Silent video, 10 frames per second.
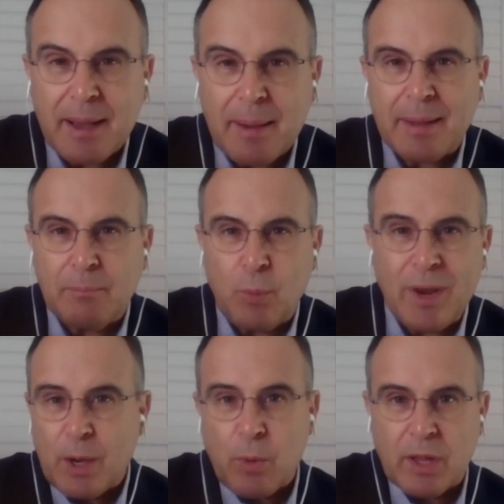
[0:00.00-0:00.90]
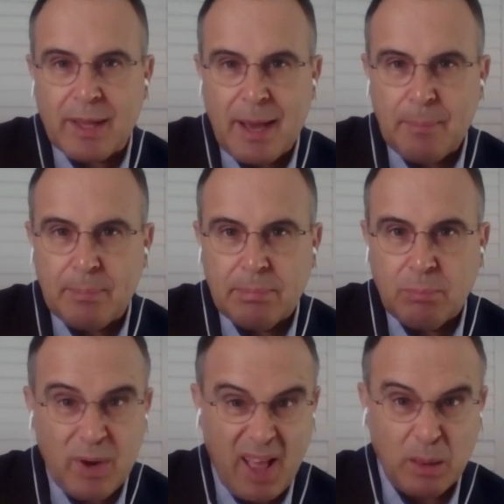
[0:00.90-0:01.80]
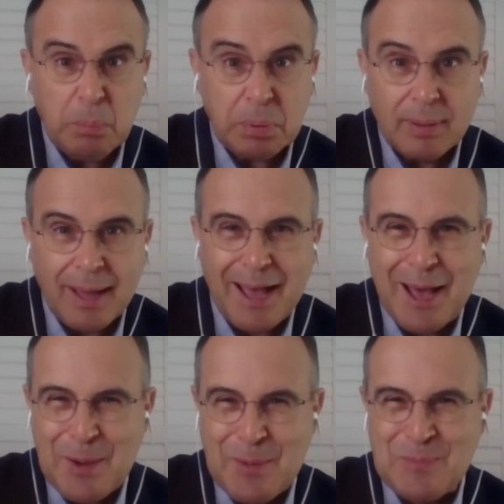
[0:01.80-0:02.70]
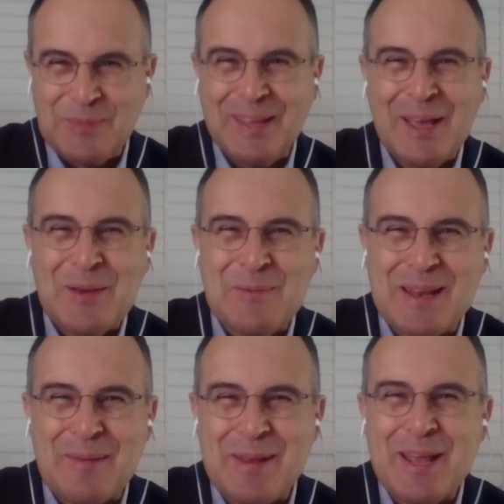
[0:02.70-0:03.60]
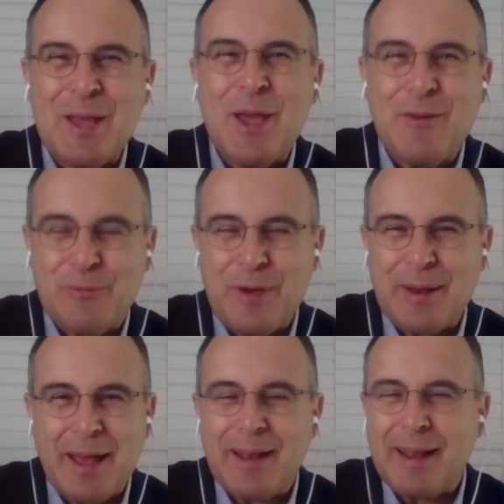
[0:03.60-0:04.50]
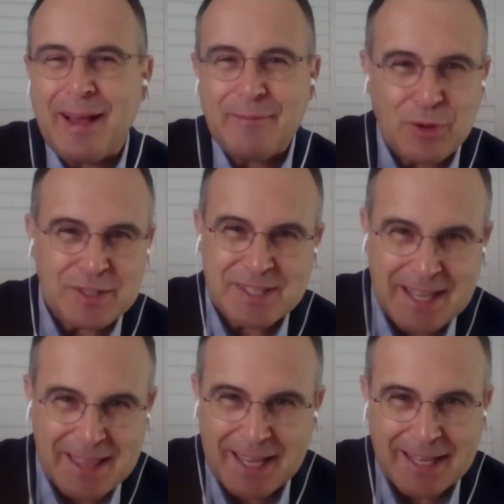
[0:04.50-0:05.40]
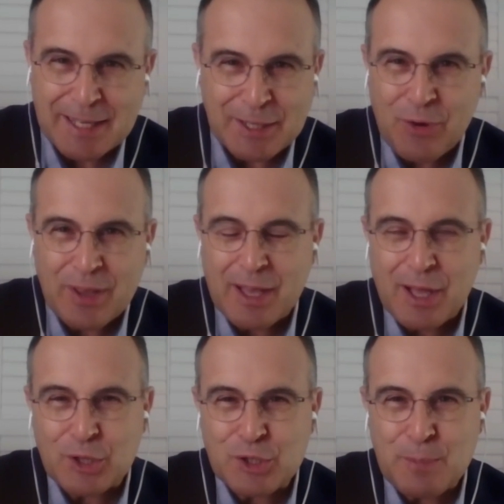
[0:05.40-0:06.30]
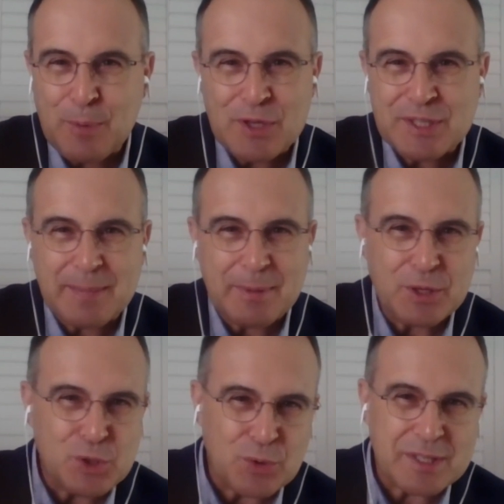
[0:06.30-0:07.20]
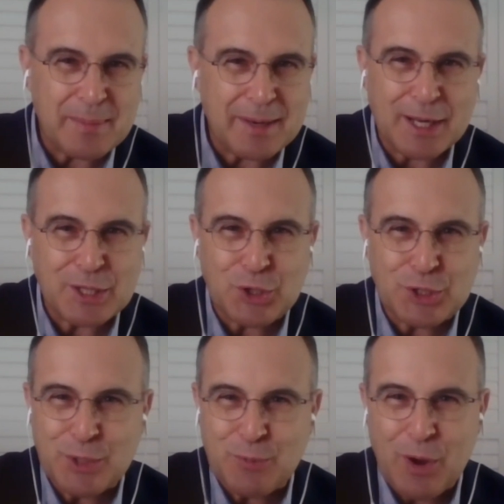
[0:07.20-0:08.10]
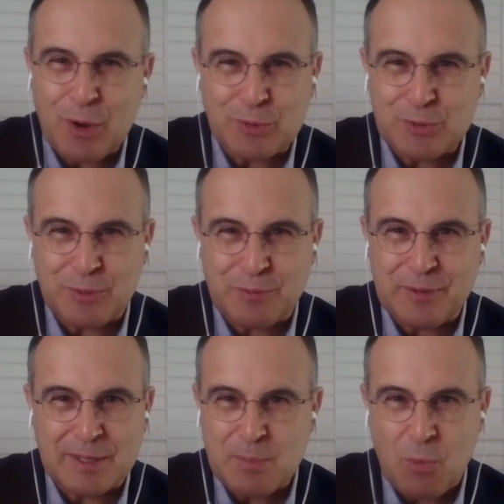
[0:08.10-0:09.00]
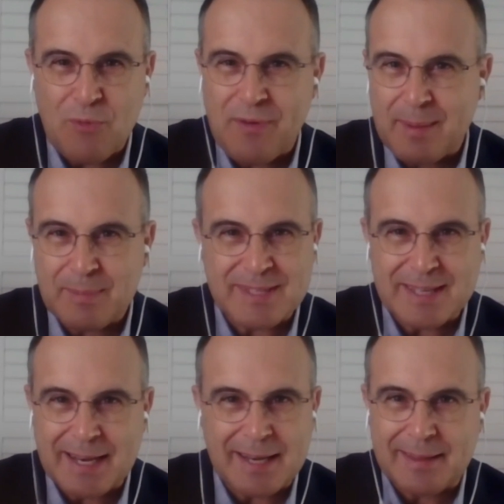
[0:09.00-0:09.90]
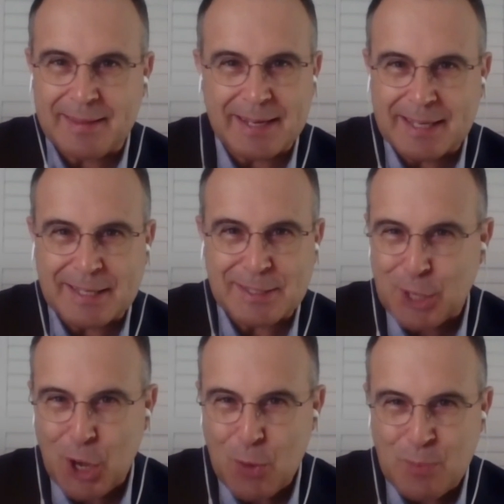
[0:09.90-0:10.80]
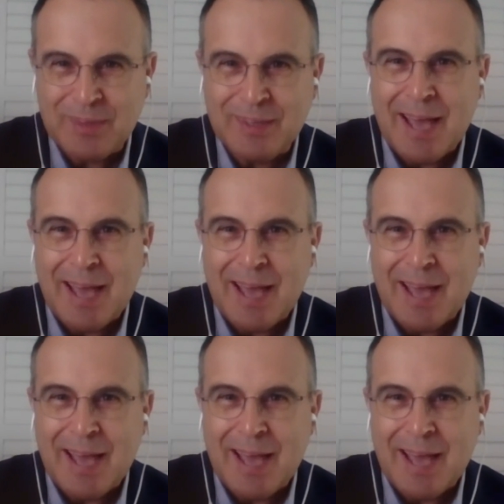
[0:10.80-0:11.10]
I mean, winning a World Cup would help. But I mean, and I've not seen the Indian cricket culture personally, but you talk to somebody like John T. Rhodes, who feels more famous in India than he does at home.